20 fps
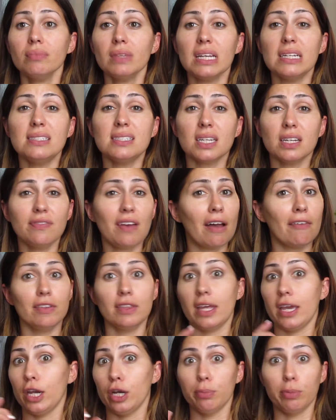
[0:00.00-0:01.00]
instead of
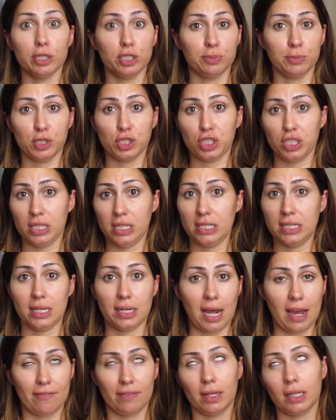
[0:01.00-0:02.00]
having the airbrush machine
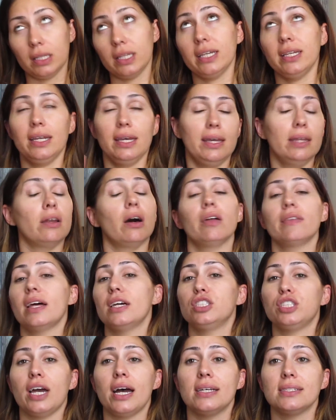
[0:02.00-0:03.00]
and having to clean it and all
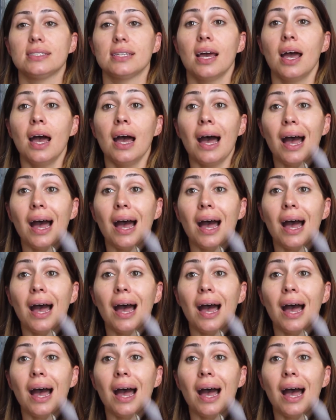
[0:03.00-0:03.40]
that jazz,